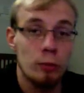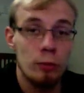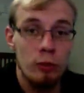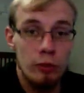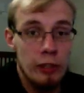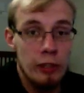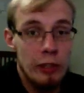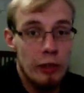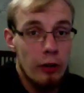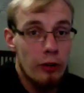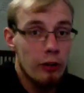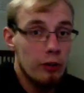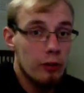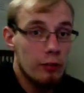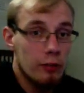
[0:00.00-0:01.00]
delete all
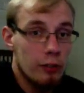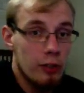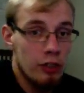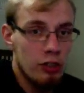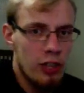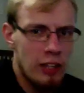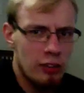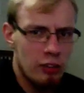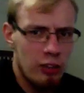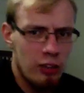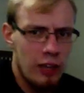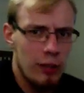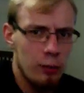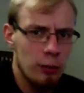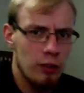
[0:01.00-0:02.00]
the changes that
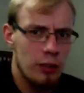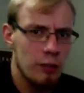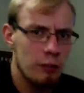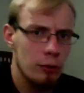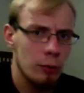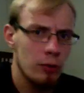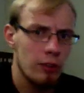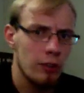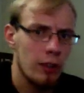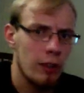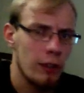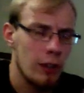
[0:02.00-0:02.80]
it was influencing on the